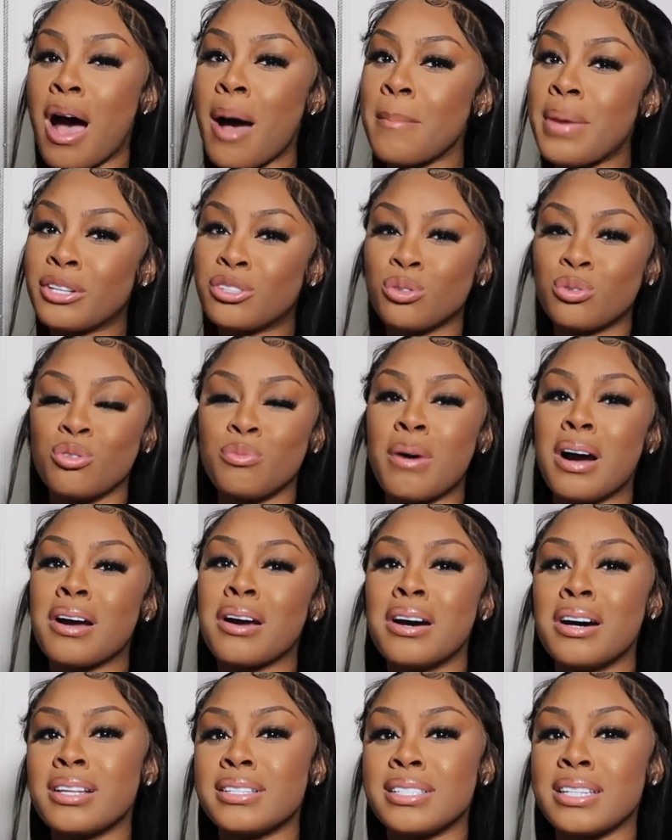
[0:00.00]
I met you through my
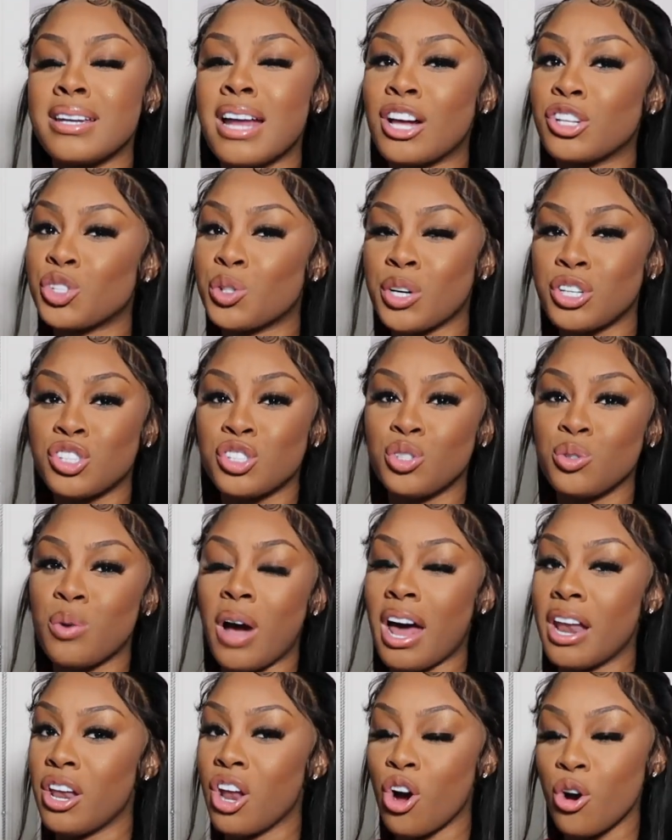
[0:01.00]
cousin. I trust
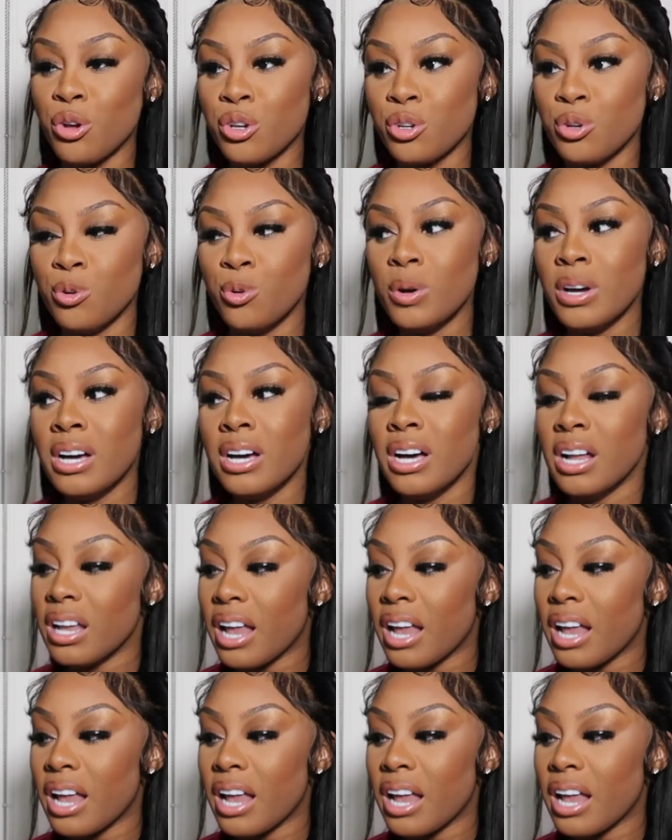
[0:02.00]
you. I know you.